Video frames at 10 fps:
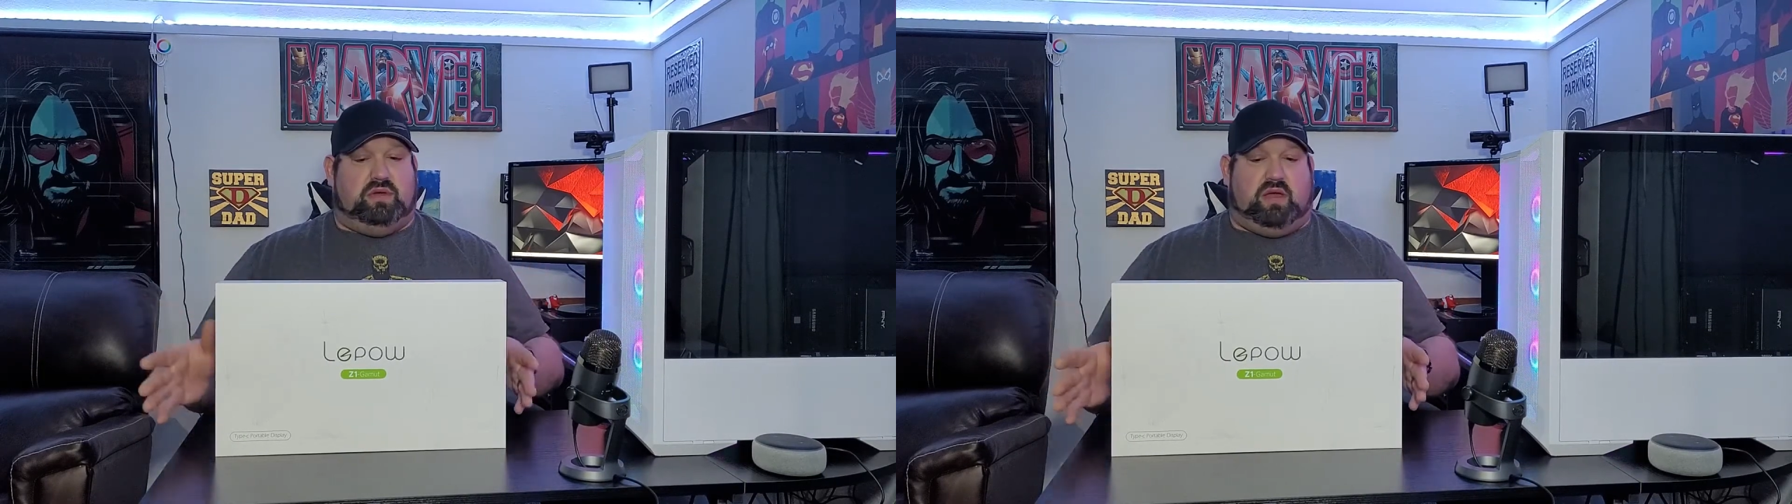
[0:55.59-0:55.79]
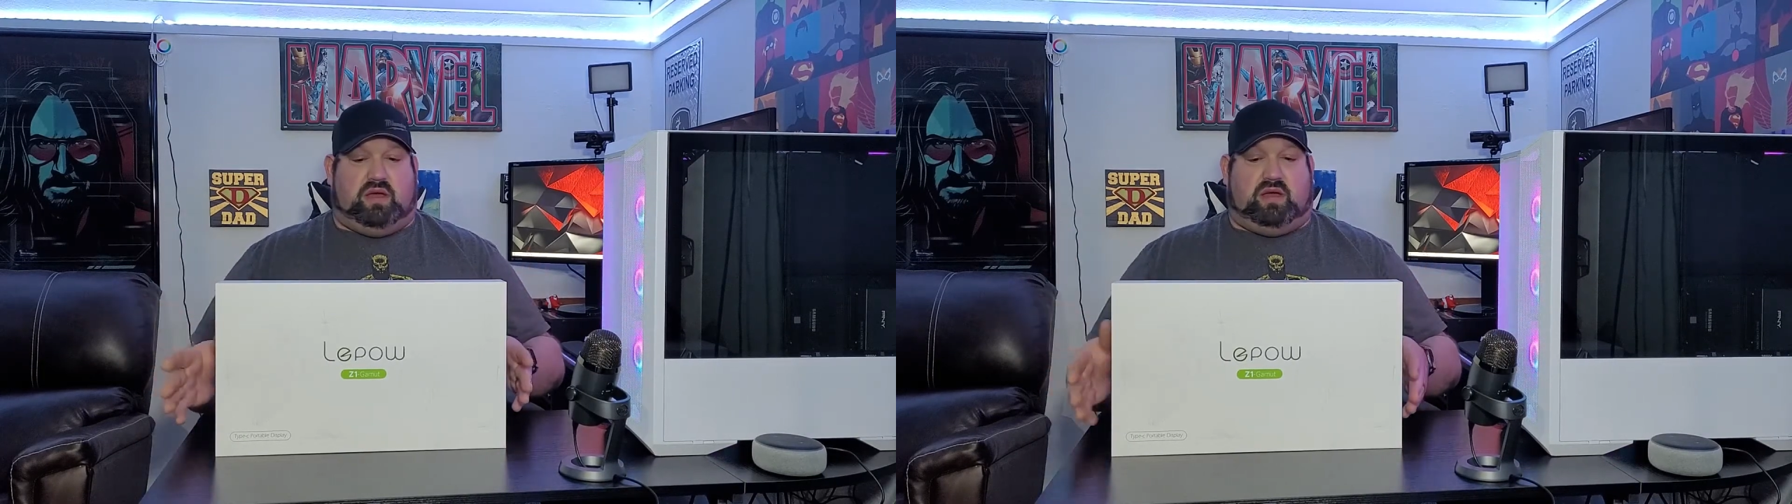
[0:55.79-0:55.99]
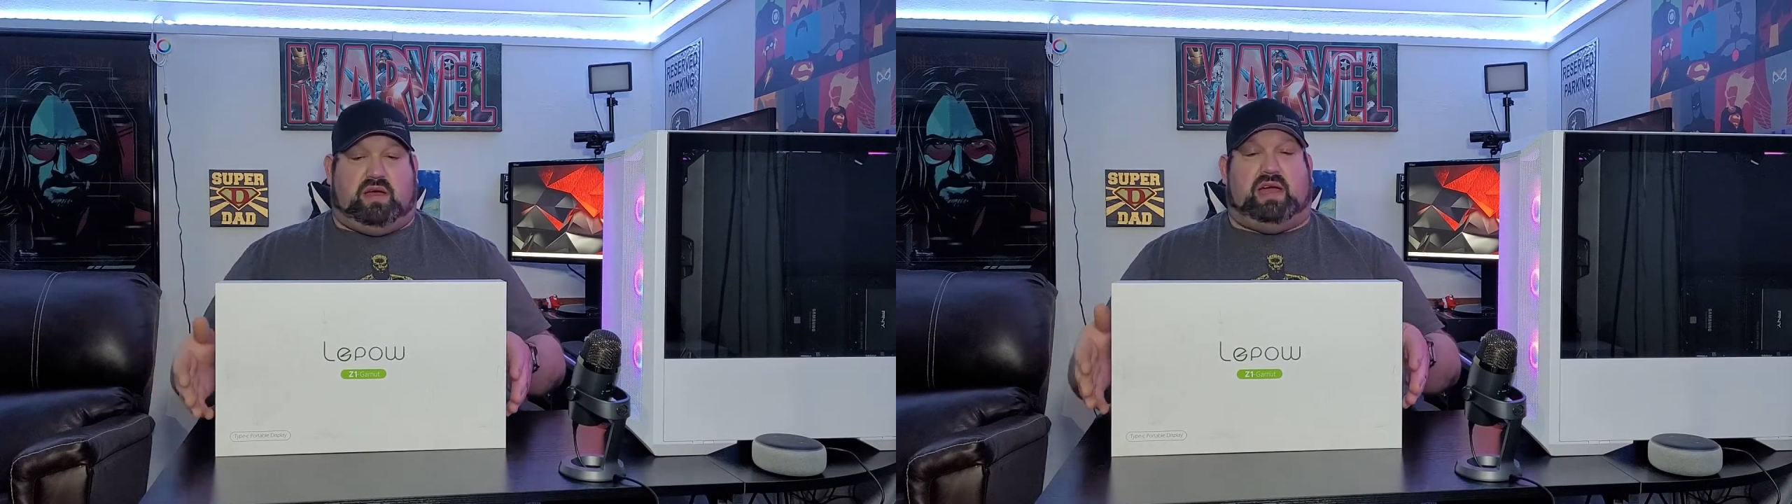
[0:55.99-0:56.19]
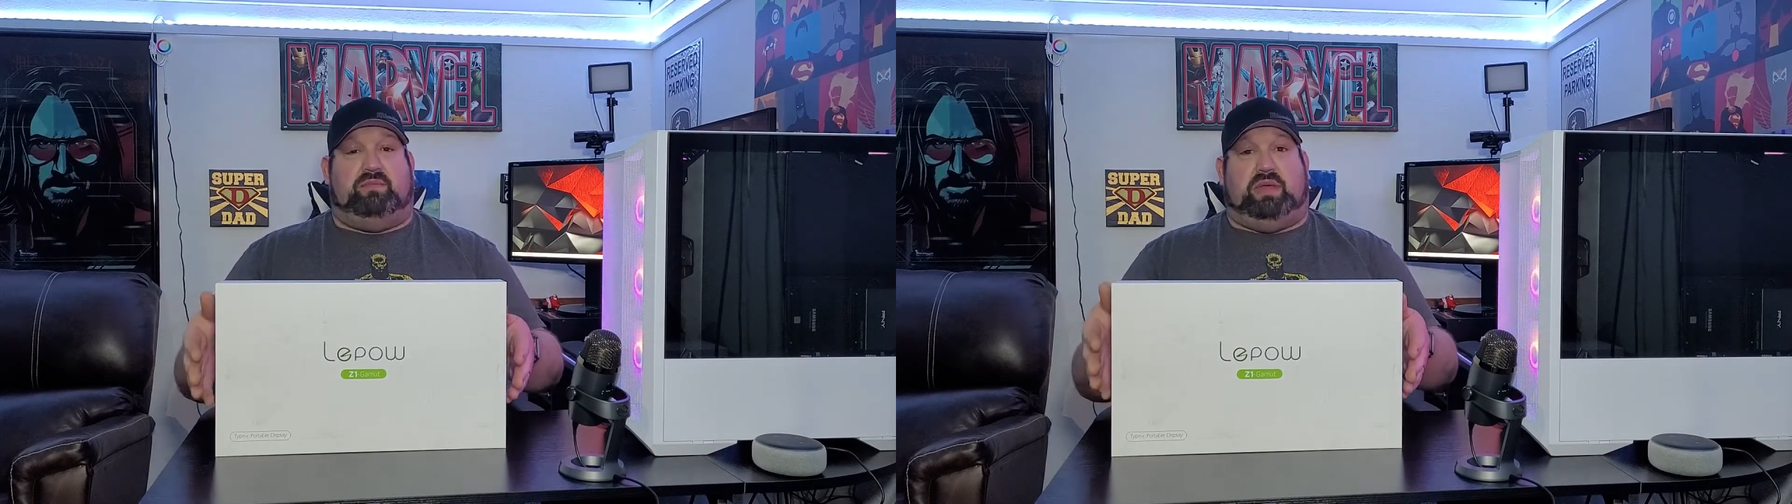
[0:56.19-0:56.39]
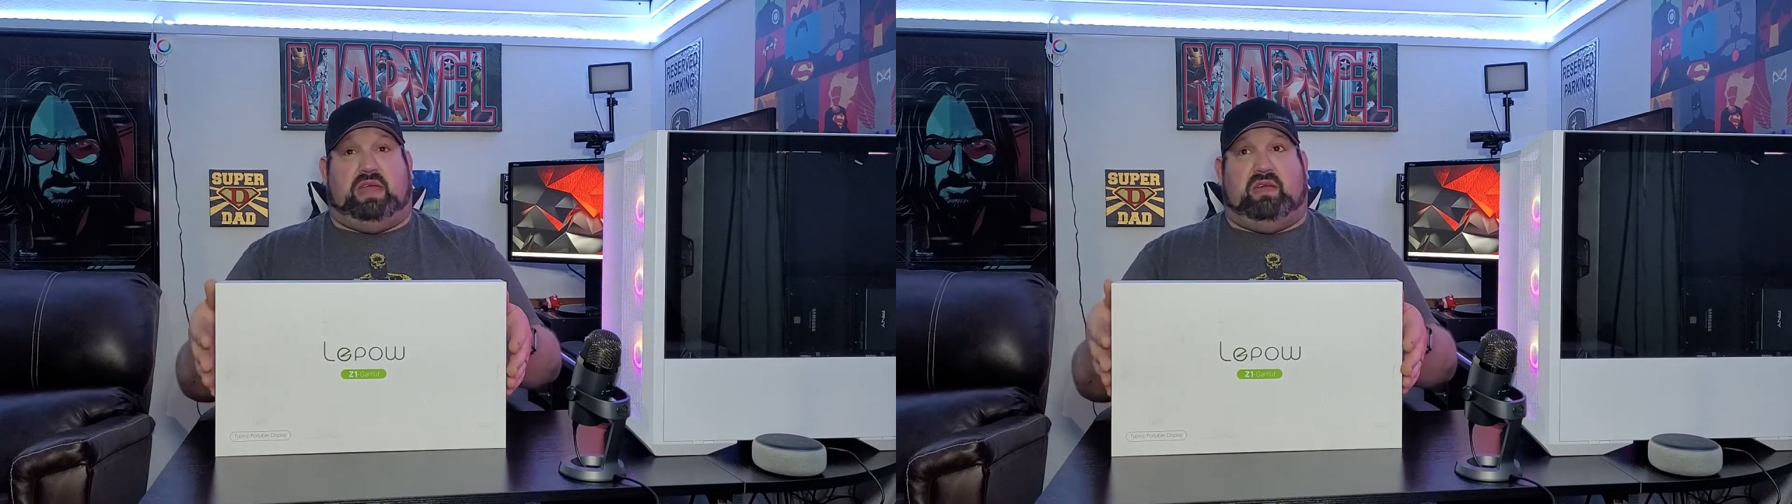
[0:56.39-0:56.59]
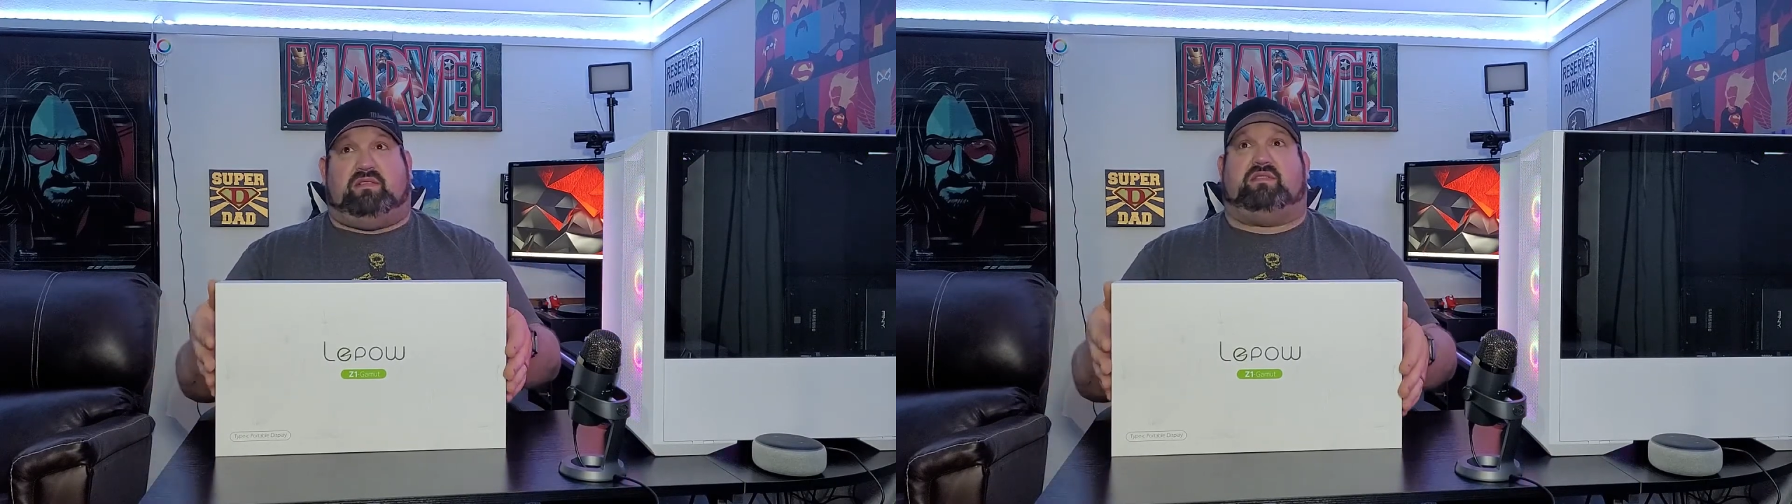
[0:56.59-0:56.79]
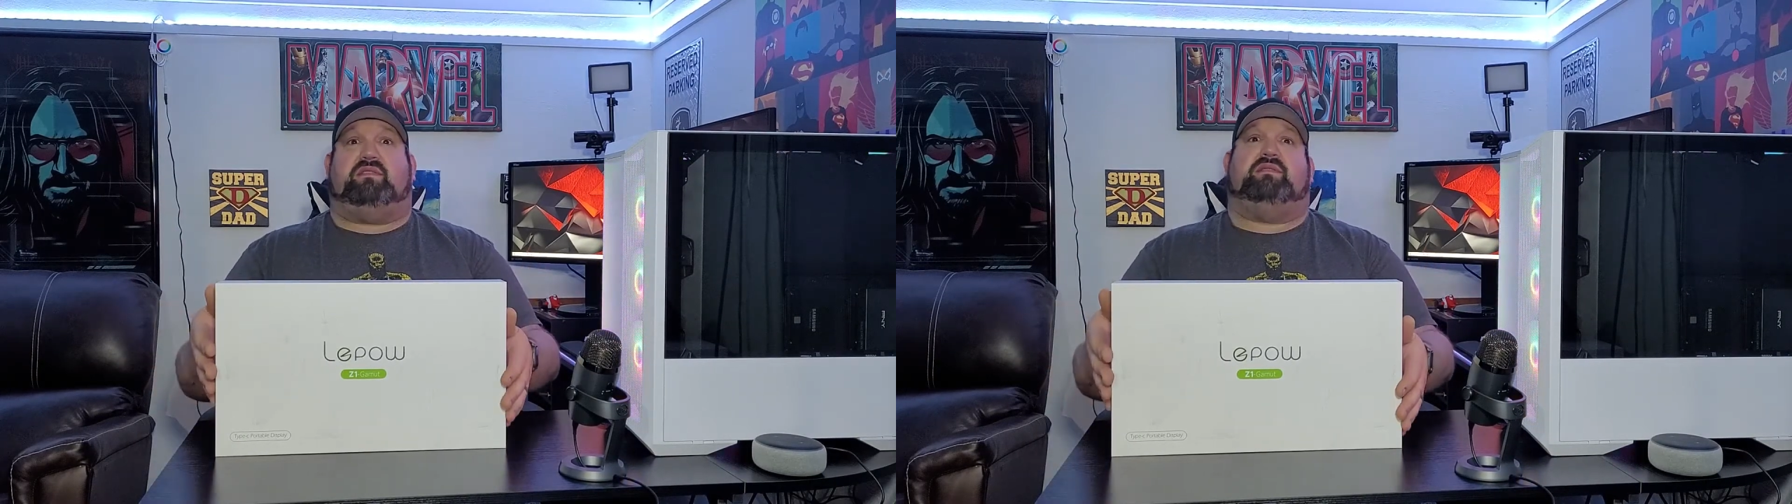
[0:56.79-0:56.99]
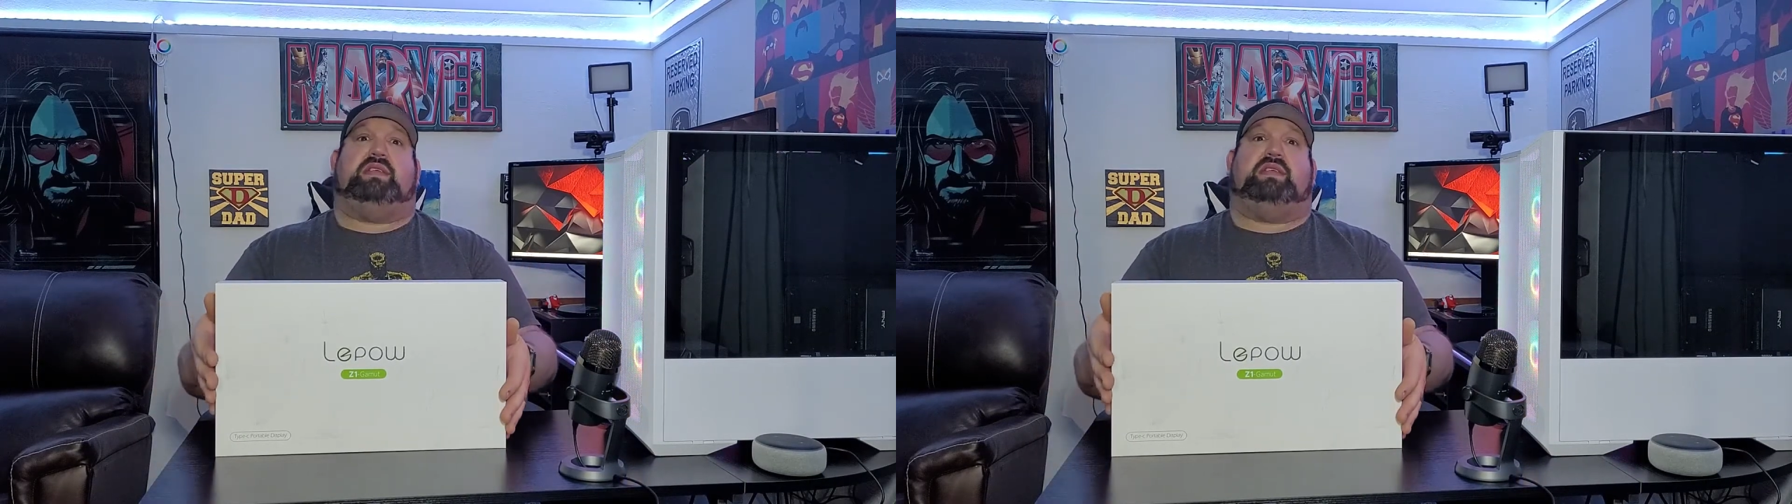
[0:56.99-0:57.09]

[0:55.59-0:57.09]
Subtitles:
IPS